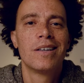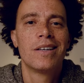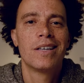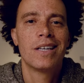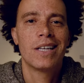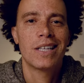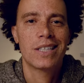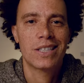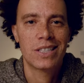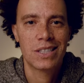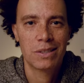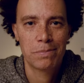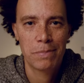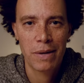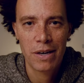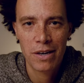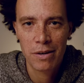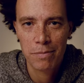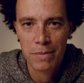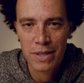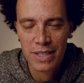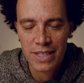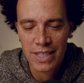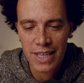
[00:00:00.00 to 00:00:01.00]

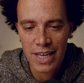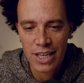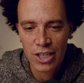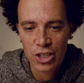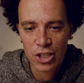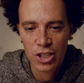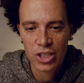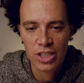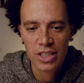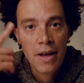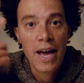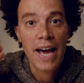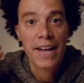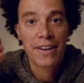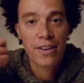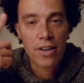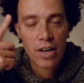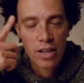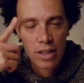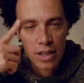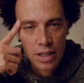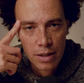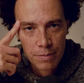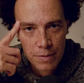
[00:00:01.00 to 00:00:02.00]
experimentation and
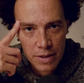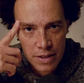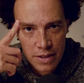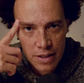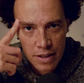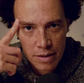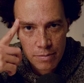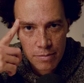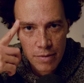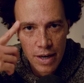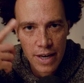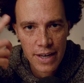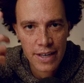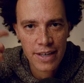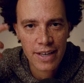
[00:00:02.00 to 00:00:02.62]
not limiting my